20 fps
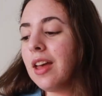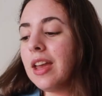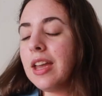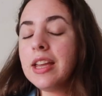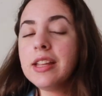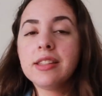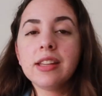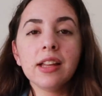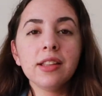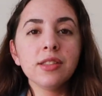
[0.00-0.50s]

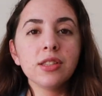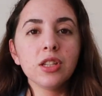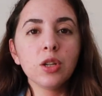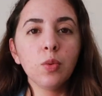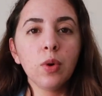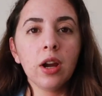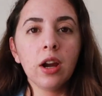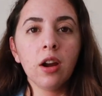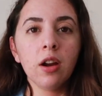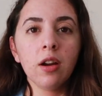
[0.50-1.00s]
He tends to
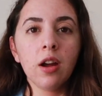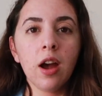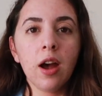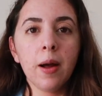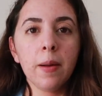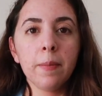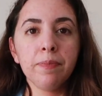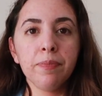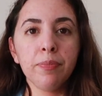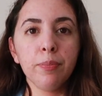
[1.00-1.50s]
wear
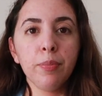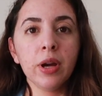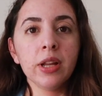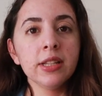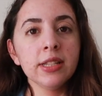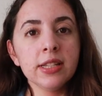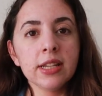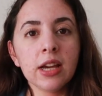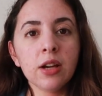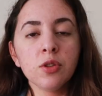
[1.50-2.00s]

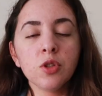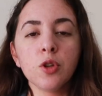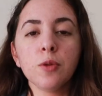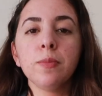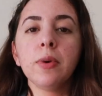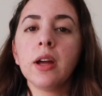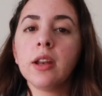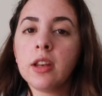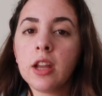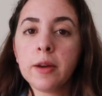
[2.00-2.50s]
button downs or
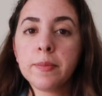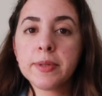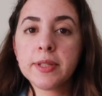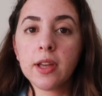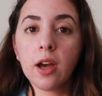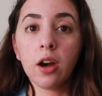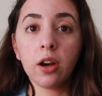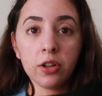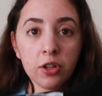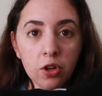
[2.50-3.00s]
button ups
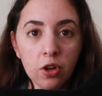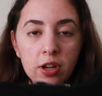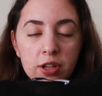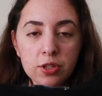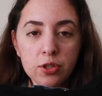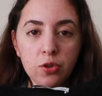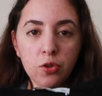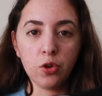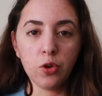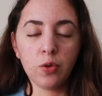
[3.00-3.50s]
under
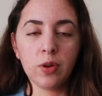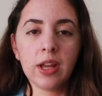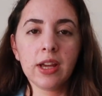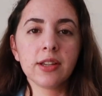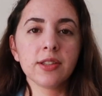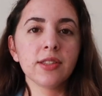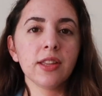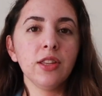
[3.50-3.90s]
his crew necks,